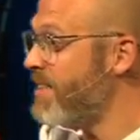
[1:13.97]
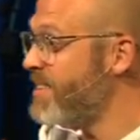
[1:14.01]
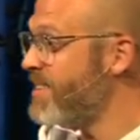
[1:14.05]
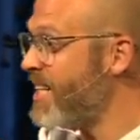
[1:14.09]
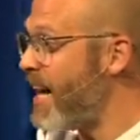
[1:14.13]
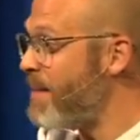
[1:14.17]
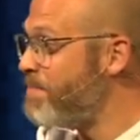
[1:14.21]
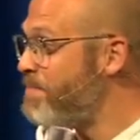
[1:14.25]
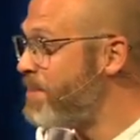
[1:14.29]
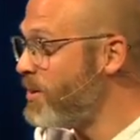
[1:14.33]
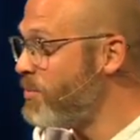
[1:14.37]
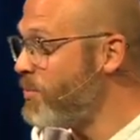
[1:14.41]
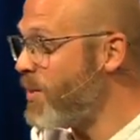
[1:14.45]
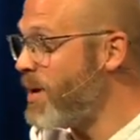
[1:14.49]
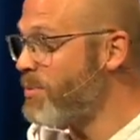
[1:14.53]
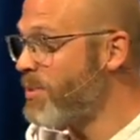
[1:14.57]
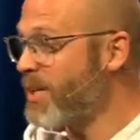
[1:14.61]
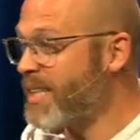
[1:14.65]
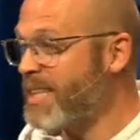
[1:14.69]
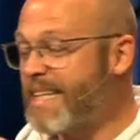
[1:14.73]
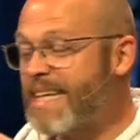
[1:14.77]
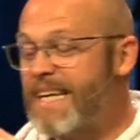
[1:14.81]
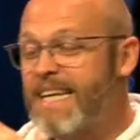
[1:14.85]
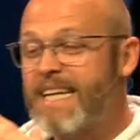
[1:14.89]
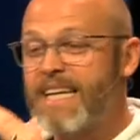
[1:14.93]
build-up, and we
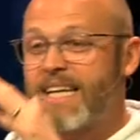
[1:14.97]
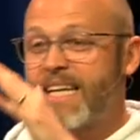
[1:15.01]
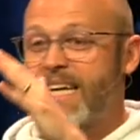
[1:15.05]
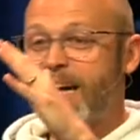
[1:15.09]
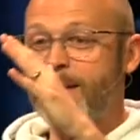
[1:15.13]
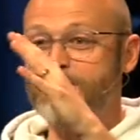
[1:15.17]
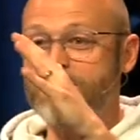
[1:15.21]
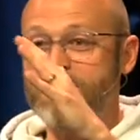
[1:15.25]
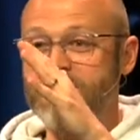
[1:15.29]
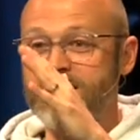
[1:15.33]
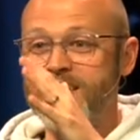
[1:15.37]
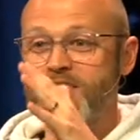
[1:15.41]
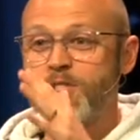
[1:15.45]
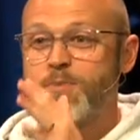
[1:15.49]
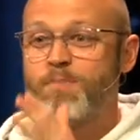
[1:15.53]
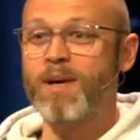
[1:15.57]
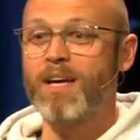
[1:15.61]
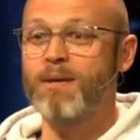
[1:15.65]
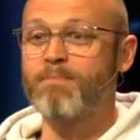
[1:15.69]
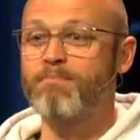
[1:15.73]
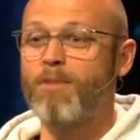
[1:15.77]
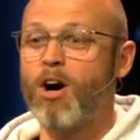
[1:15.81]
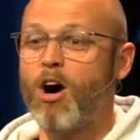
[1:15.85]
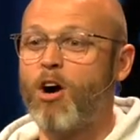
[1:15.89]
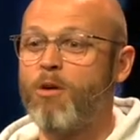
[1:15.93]
were leading up to this
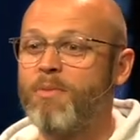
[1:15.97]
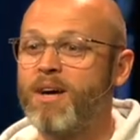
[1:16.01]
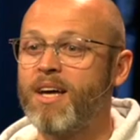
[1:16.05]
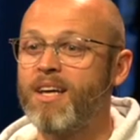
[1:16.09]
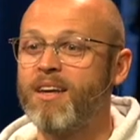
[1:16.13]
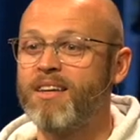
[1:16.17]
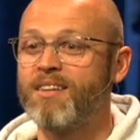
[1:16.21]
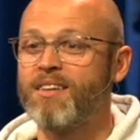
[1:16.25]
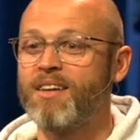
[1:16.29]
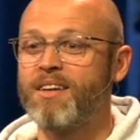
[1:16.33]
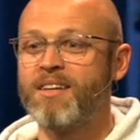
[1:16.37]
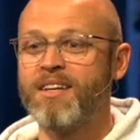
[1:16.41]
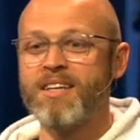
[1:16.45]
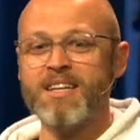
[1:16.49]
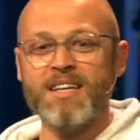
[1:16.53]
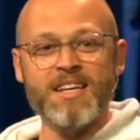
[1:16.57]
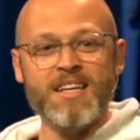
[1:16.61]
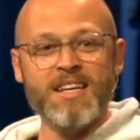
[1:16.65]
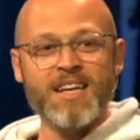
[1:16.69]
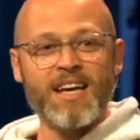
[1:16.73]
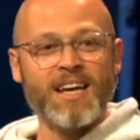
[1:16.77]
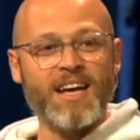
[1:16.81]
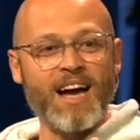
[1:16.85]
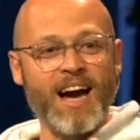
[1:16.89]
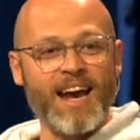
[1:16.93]
big moment, and
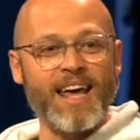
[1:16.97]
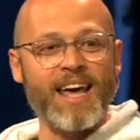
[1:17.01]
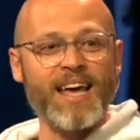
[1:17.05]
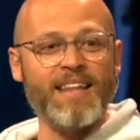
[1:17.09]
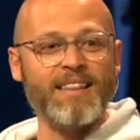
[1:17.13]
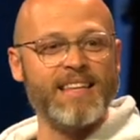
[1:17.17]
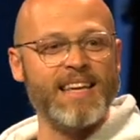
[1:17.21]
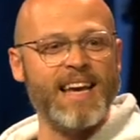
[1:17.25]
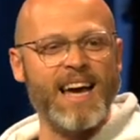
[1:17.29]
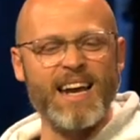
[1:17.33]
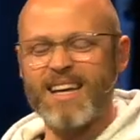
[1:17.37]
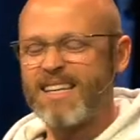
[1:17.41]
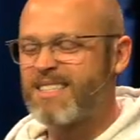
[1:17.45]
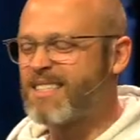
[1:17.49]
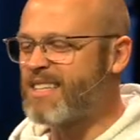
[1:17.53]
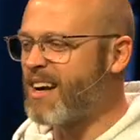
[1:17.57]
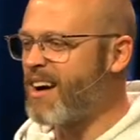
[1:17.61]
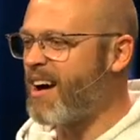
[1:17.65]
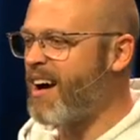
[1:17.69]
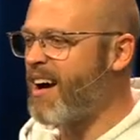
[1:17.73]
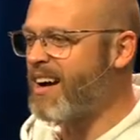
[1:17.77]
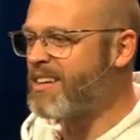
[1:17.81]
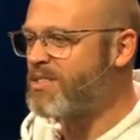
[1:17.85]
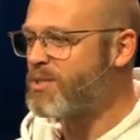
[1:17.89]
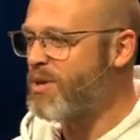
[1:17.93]
kind of hit the end. I
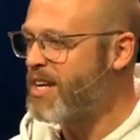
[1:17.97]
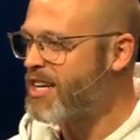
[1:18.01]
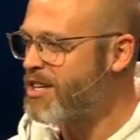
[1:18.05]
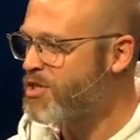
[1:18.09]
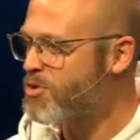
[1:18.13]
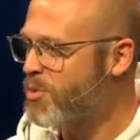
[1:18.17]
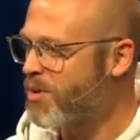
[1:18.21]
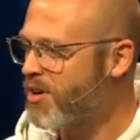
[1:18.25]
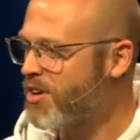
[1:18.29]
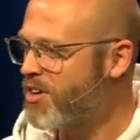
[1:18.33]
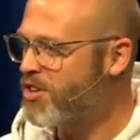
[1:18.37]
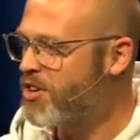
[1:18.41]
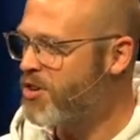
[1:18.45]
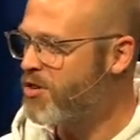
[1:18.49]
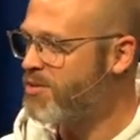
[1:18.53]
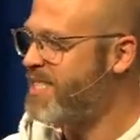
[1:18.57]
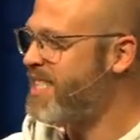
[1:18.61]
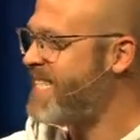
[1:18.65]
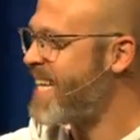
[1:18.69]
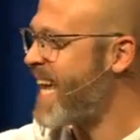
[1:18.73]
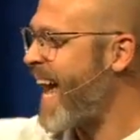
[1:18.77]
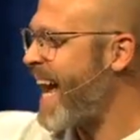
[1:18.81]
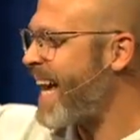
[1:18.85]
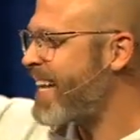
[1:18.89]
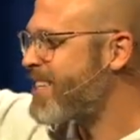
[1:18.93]
said, all right, so here's what we're gonna
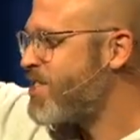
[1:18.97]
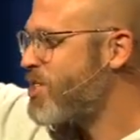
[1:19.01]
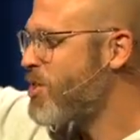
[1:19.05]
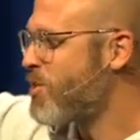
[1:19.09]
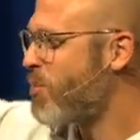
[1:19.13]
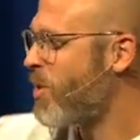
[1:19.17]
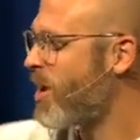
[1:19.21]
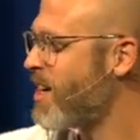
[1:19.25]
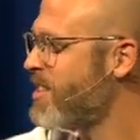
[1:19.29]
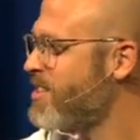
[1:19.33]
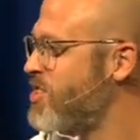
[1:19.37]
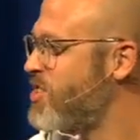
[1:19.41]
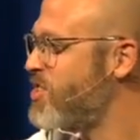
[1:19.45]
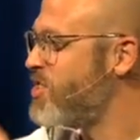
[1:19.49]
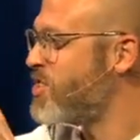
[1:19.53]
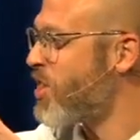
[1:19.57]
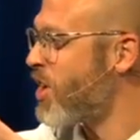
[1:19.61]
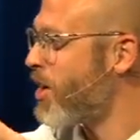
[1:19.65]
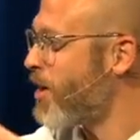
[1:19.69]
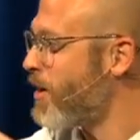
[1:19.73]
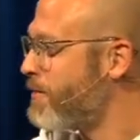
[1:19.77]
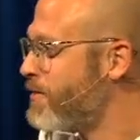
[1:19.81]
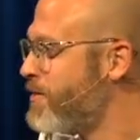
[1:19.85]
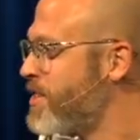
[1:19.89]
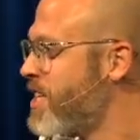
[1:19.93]
do. Text the word
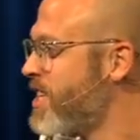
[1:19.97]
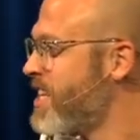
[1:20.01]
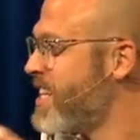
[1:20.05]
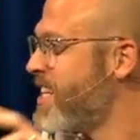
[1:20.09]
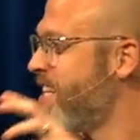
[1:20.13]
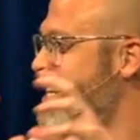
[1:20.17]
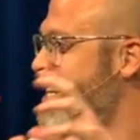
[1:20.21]
serve to